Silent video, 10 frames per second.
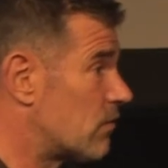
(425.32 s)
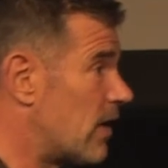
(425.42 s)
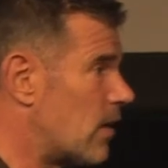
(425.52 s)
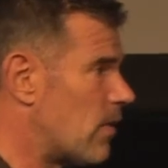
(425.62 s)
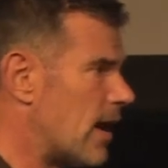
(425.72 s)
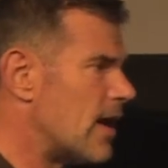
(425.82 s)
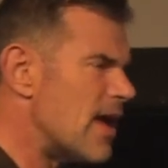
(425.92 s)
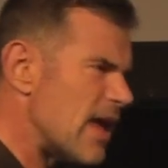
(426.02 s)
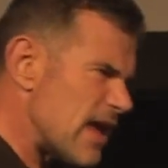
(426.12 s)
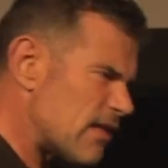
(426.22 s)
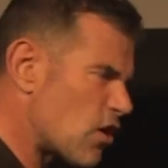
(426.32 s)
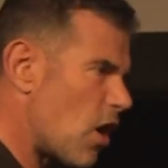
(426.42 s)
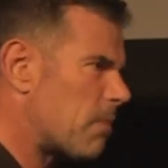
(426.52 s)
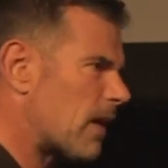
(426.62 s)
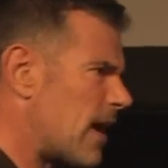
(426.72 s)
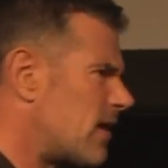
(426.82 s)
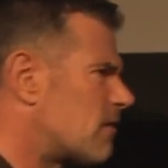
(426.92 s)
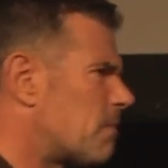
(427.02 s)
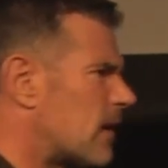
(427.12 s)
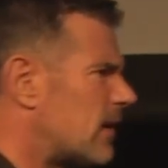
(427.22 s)
straight away. It's complicated,
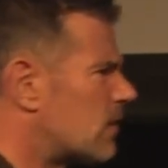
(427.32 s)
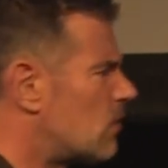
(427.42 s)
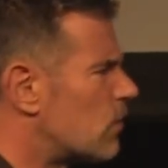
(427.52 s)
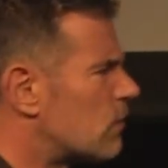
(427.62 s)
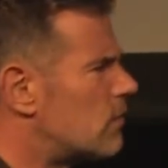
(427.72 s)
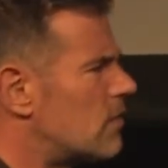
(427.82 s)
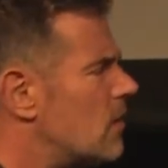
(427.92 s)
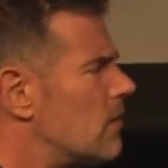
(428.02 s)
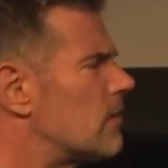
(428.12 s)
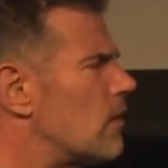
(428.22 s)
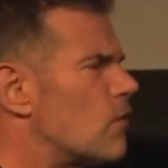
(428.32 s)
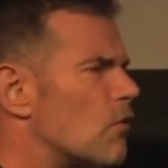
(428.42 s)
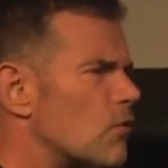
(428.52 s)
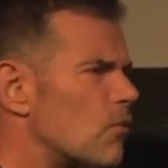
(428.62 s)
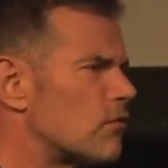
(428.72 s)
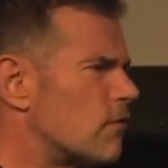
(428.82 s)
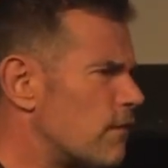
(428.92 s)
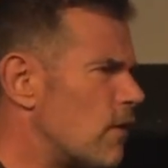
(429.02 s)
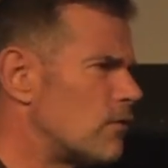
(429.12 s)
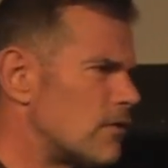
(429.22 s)
it's political, because no doctor wants a
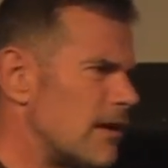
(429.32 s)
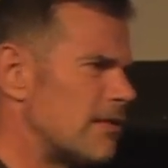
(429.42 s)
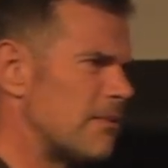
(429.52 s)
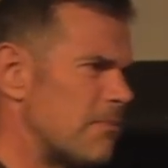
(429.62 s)
phone to take their